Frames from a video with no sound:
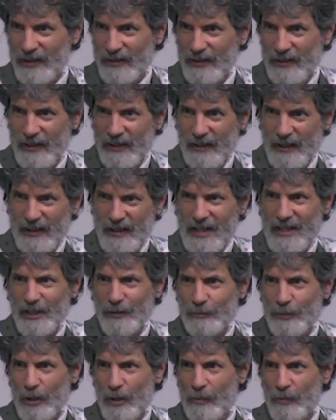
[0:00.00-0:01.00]
And, and,
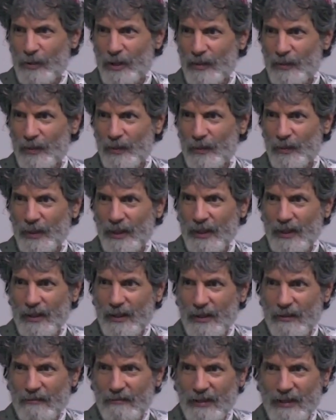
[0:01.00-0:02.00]
that's appropriate when we
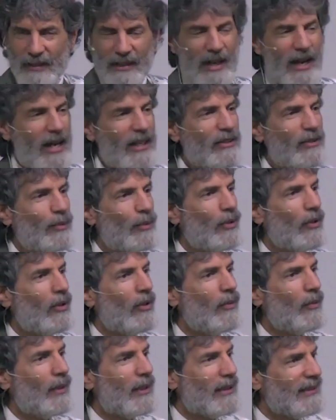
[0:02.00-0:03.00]
read God's
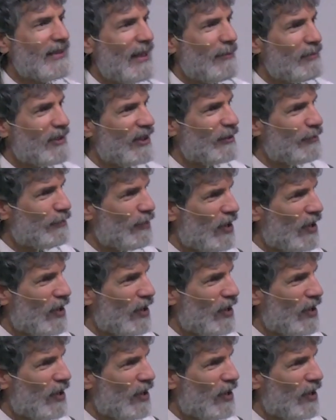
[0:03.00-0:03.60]
word, we accept his